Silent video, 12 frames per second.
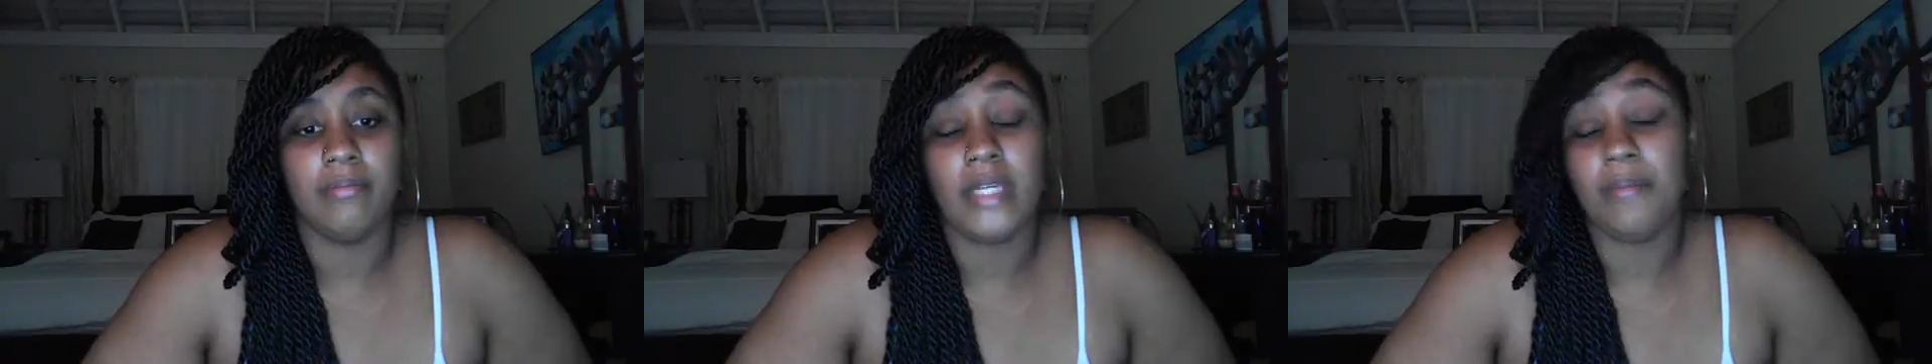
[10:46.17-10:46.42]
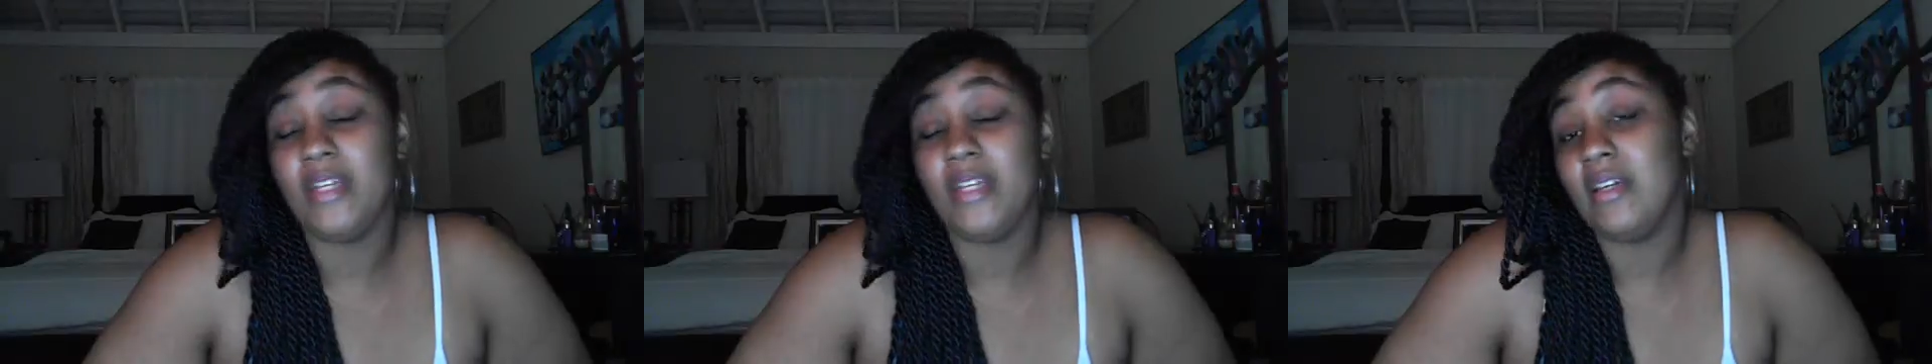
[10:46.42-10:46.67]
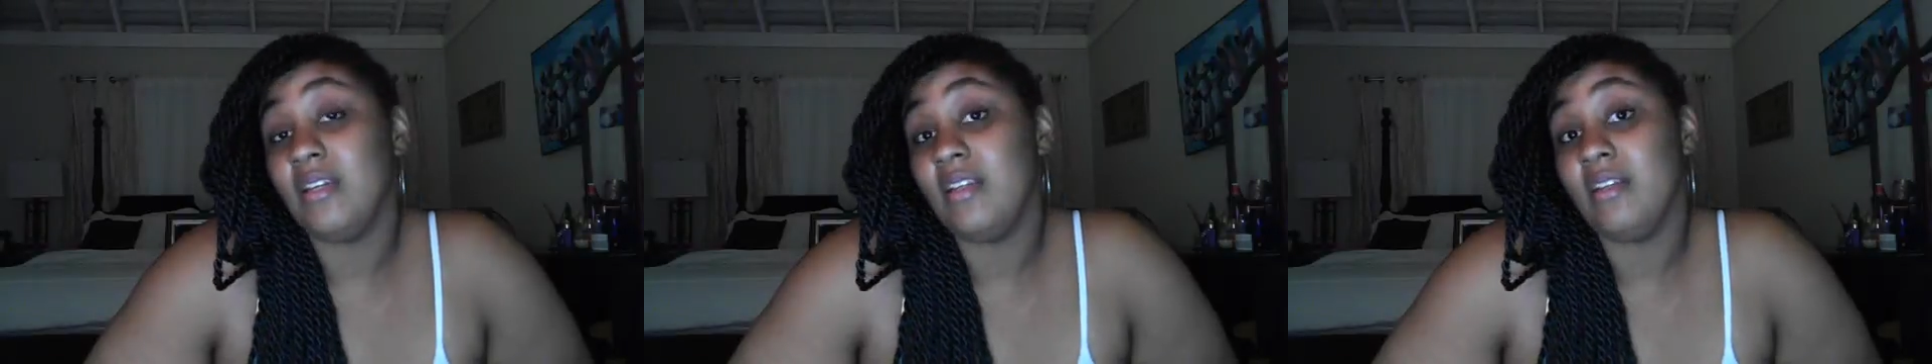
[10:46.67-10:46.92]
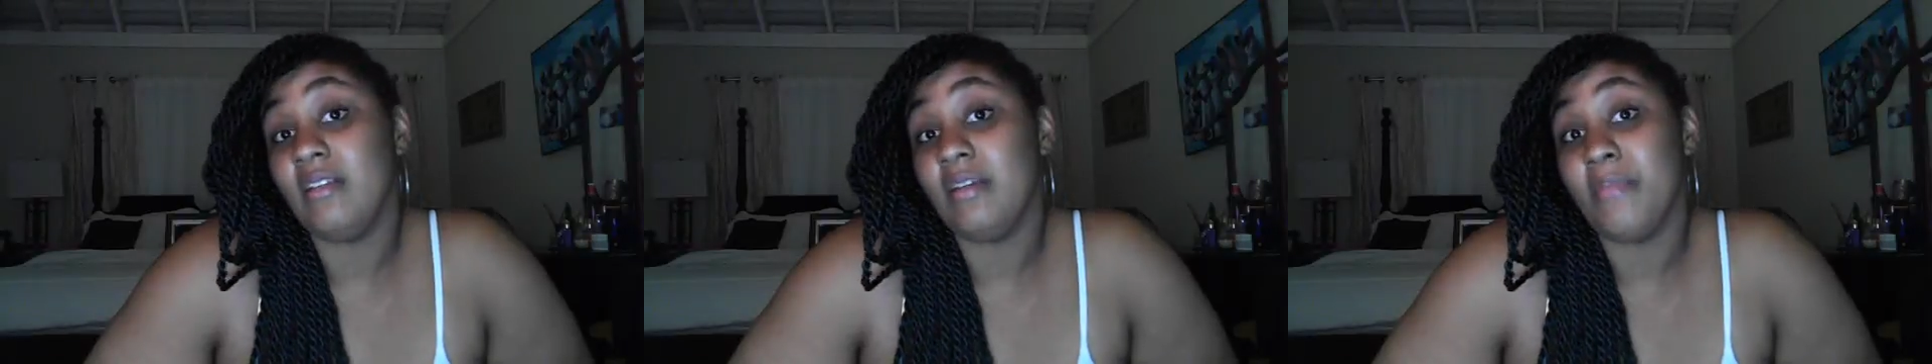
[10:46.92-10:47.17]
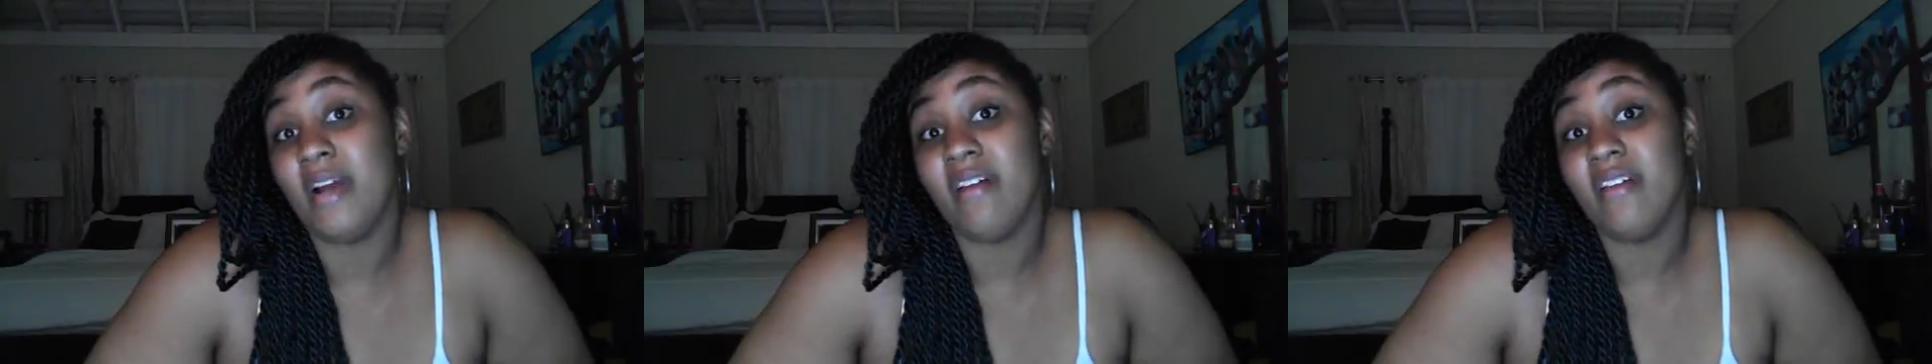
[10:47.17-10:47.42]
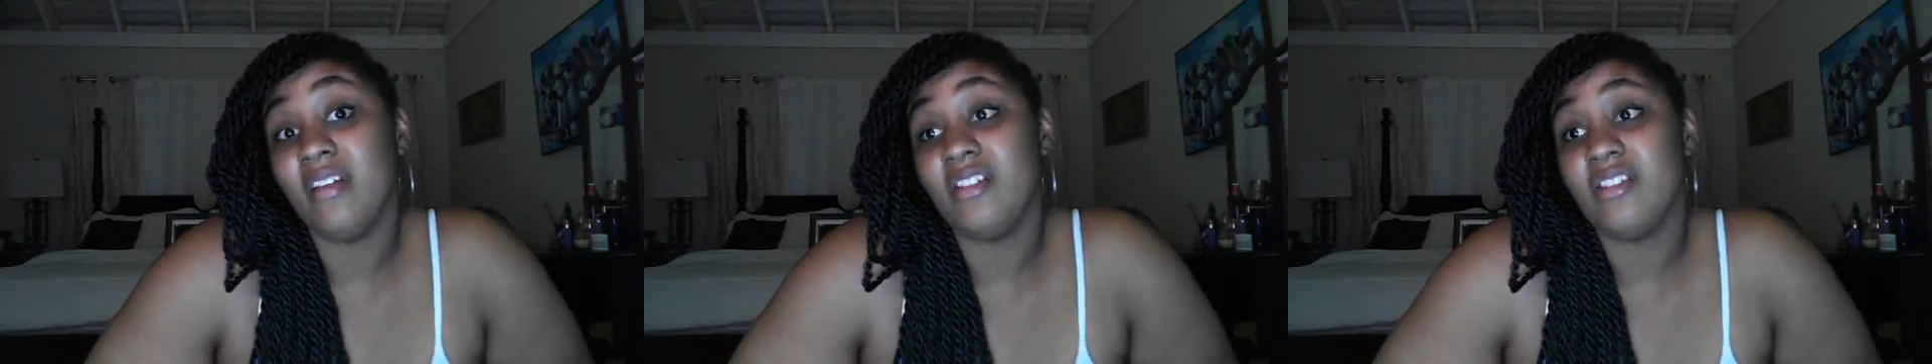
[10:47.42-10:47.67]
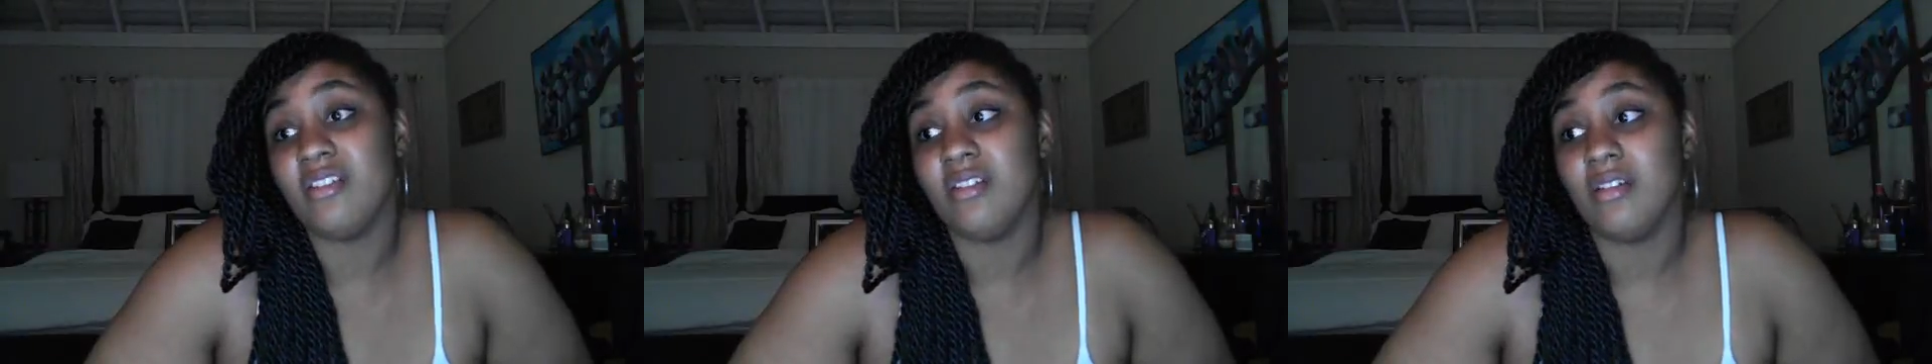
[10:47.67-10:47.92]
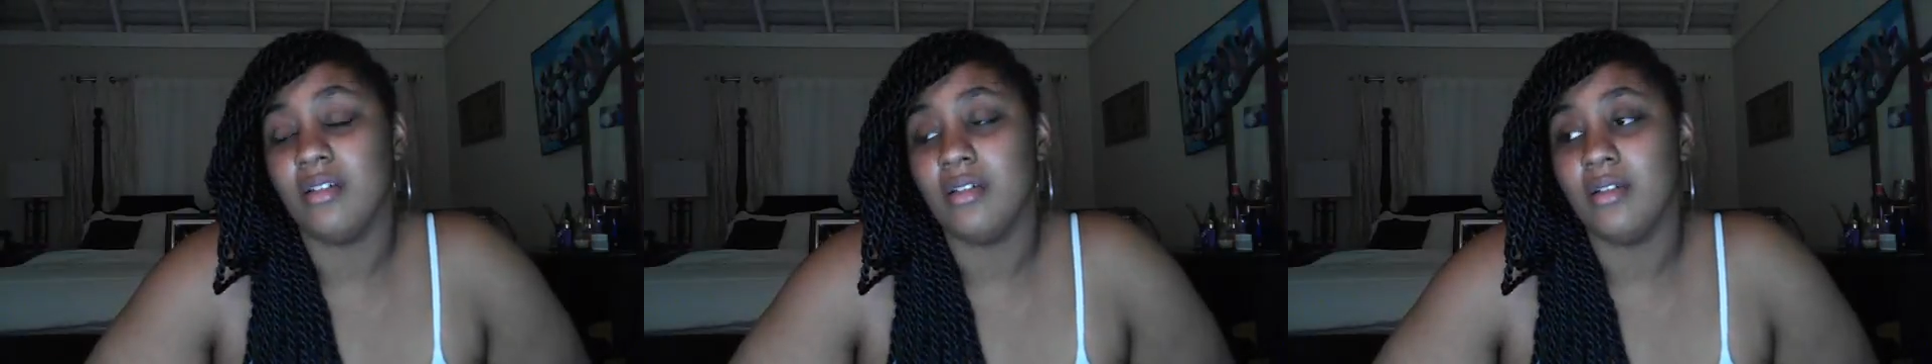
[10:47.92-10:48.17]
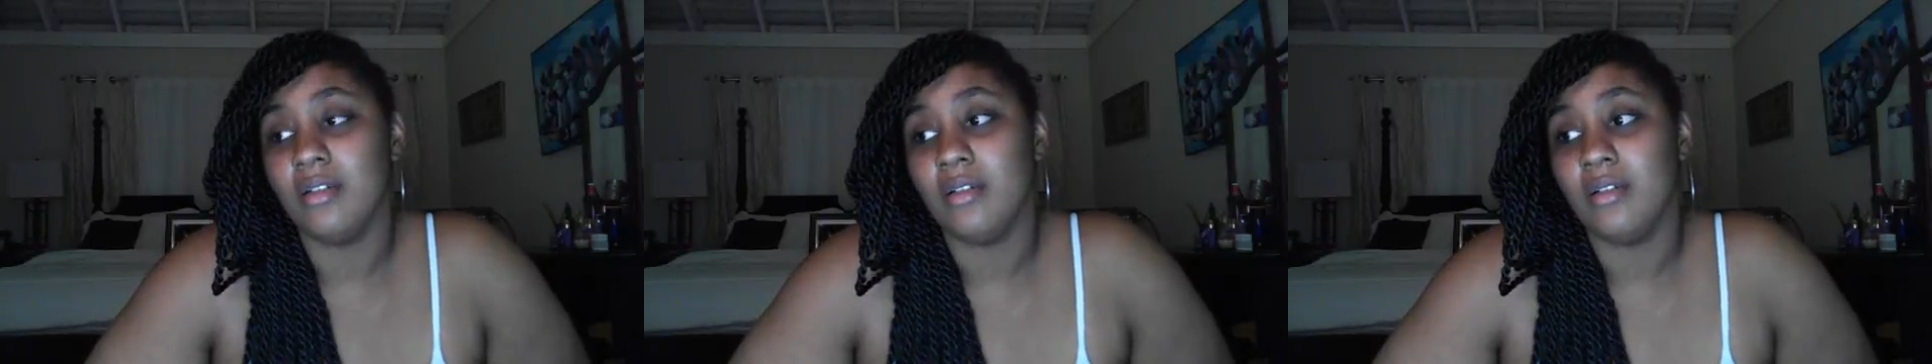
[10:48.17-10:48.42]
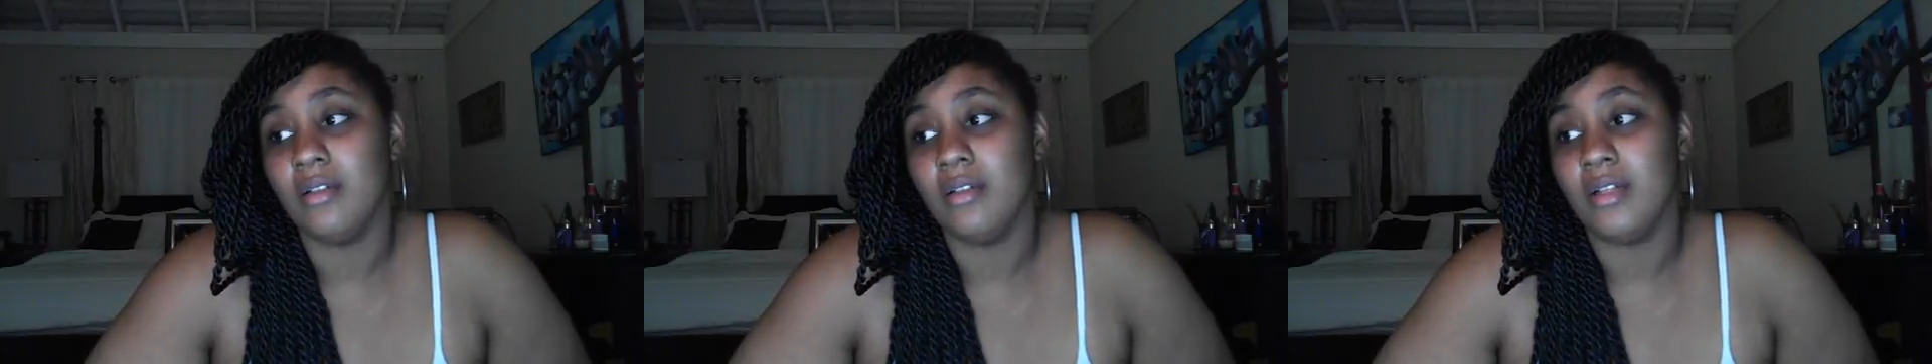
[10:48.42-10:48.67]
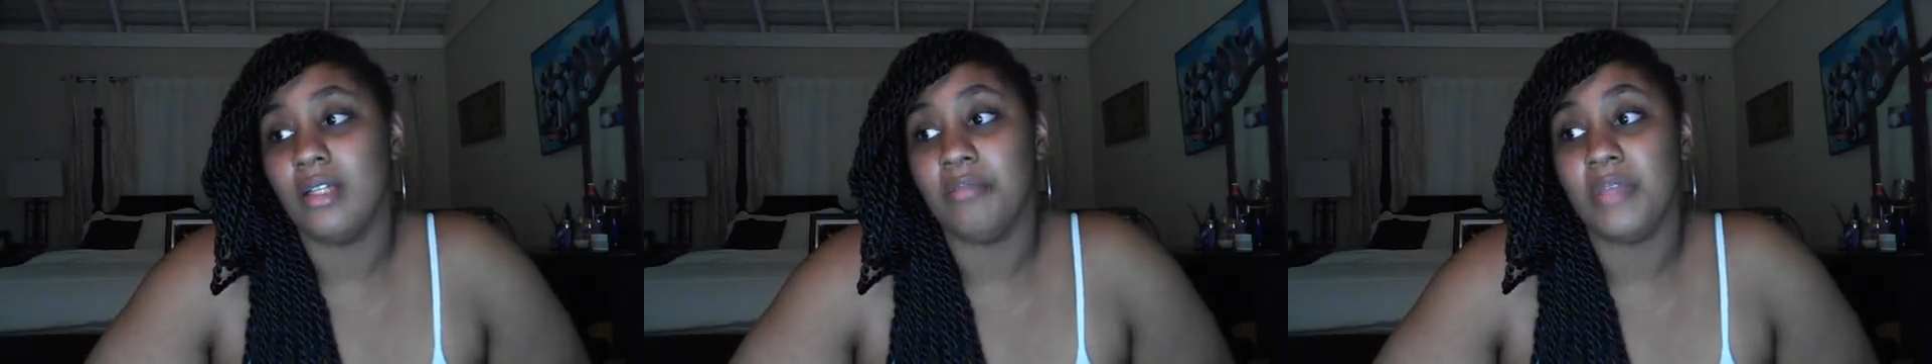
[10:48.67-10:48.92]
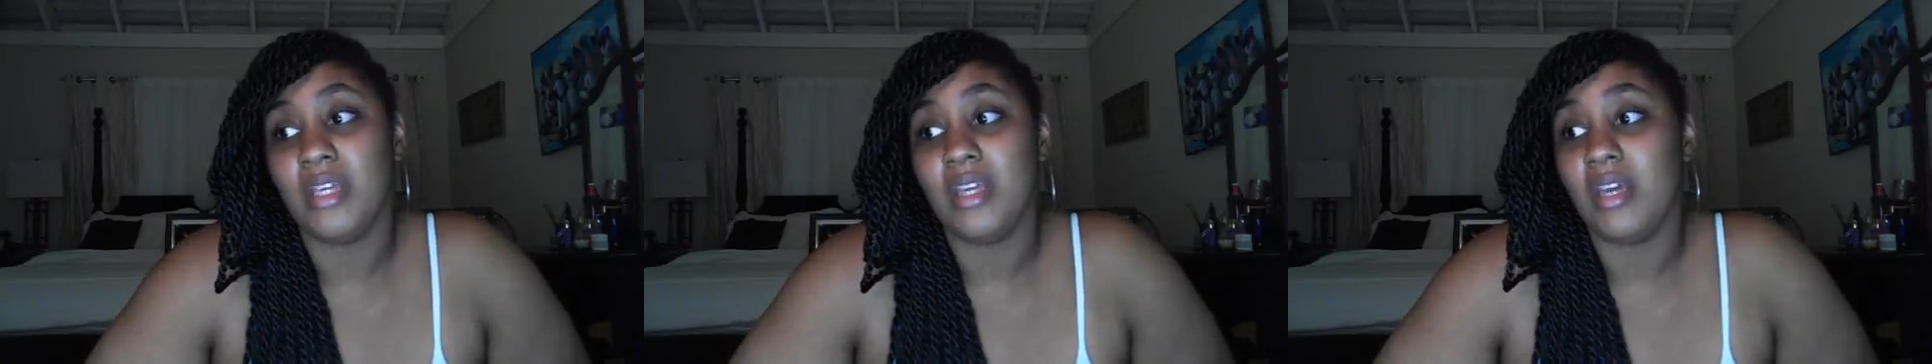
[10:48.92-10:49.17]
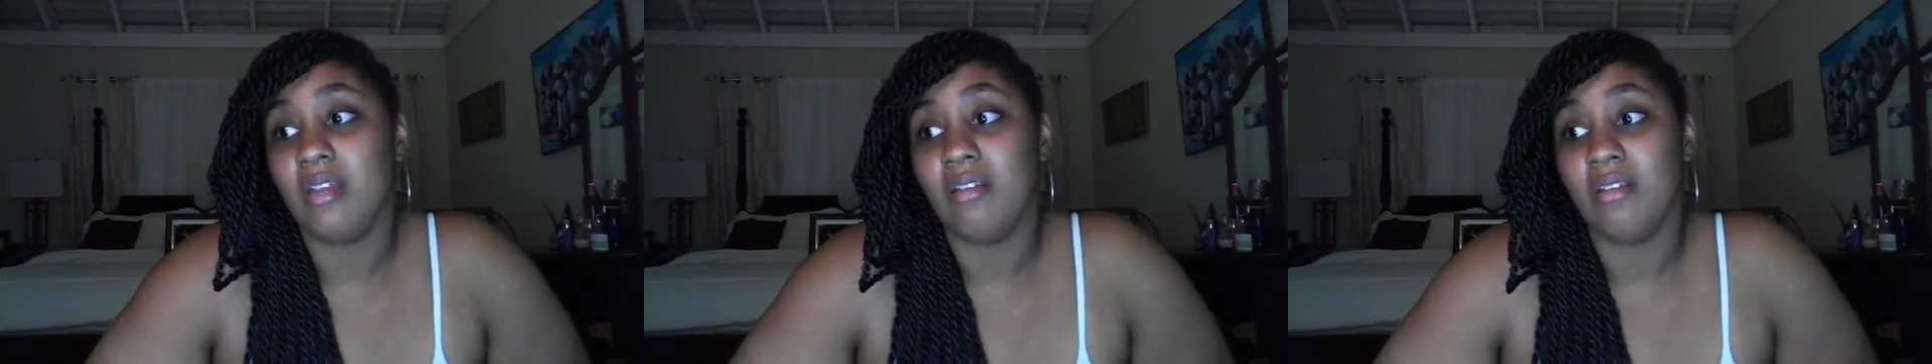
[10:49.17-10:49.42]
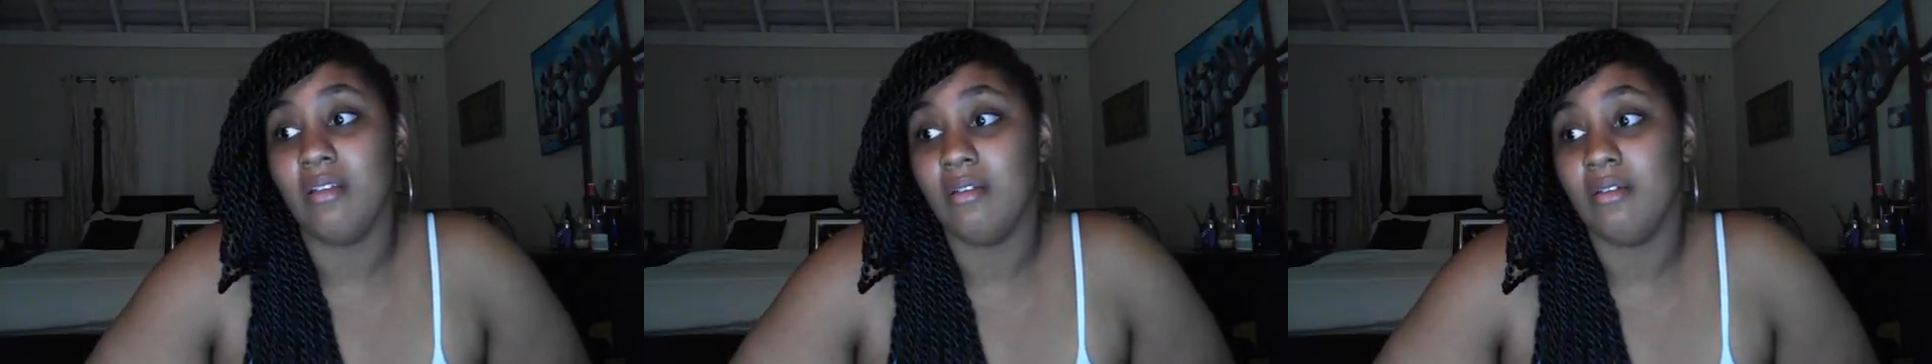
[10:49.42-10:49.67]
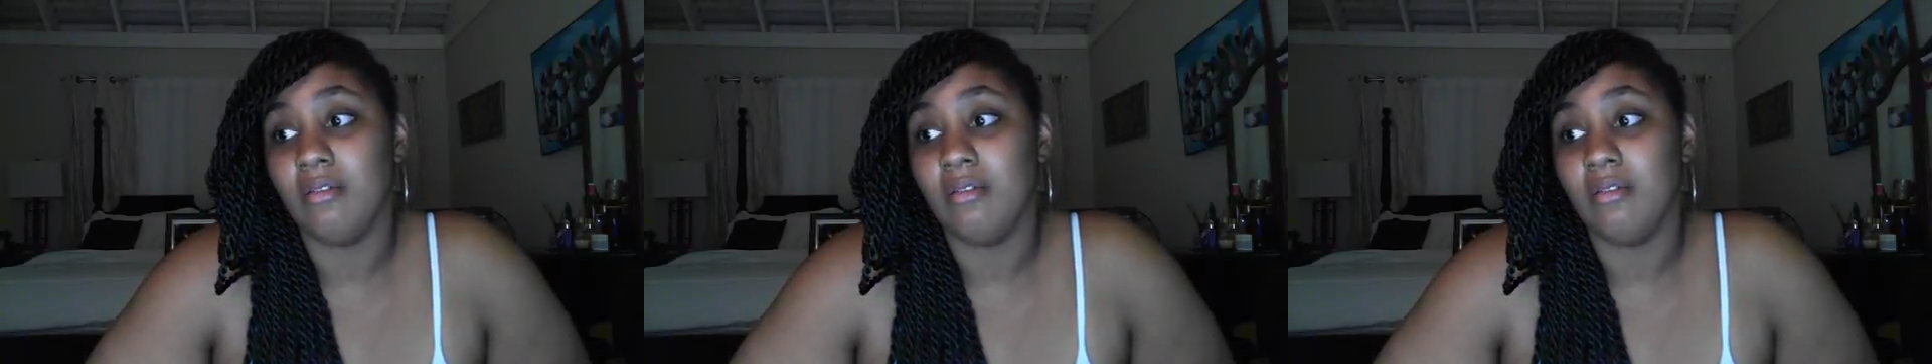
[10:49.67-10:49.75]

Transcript: That may end in marriage, it may end,